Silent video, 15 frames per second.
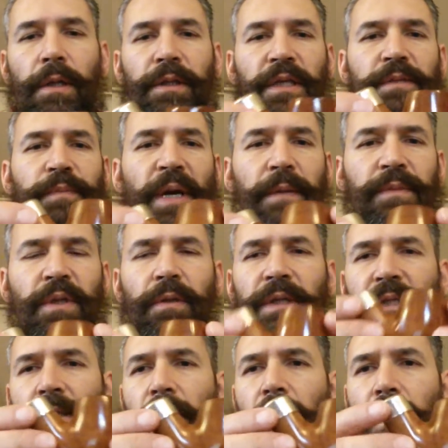on these pipes.
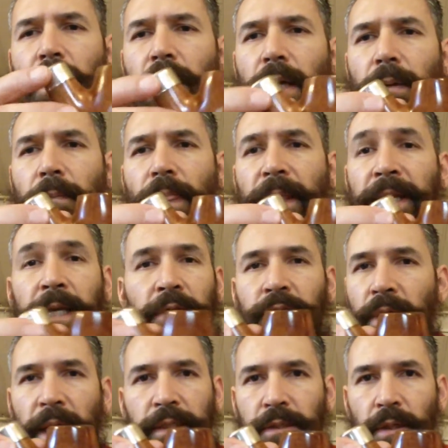These are, in case
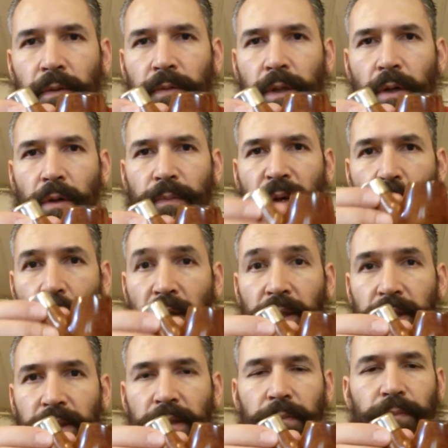you guys don't know about
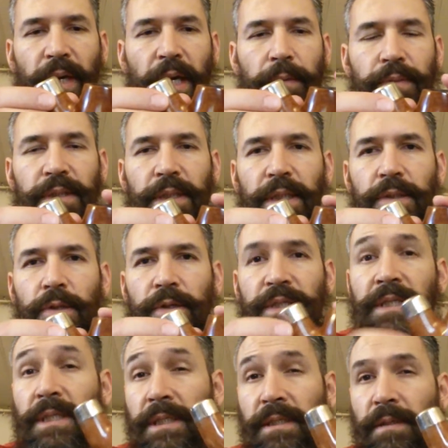Wellington pipes, these are
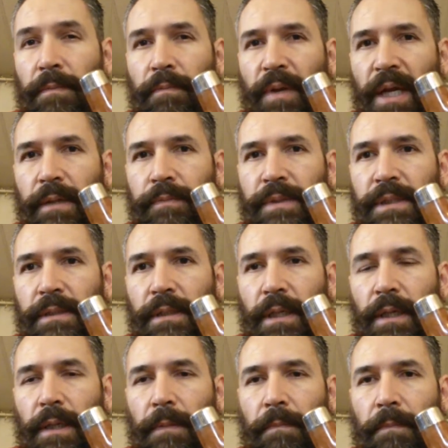system pipes.
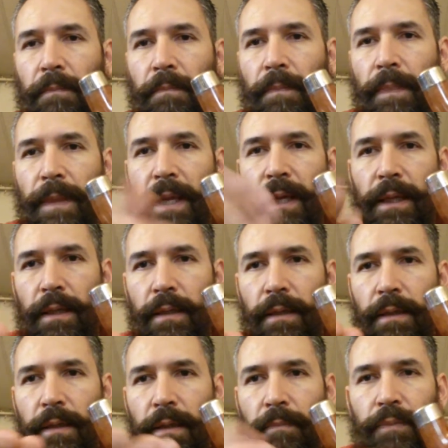They
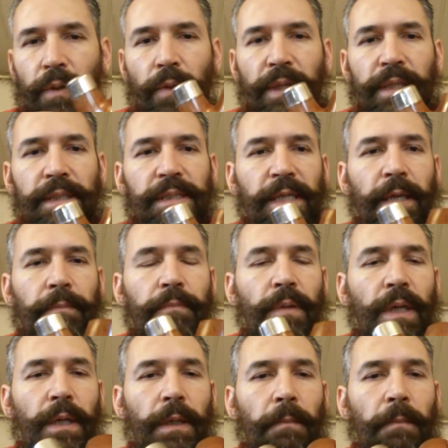employ the same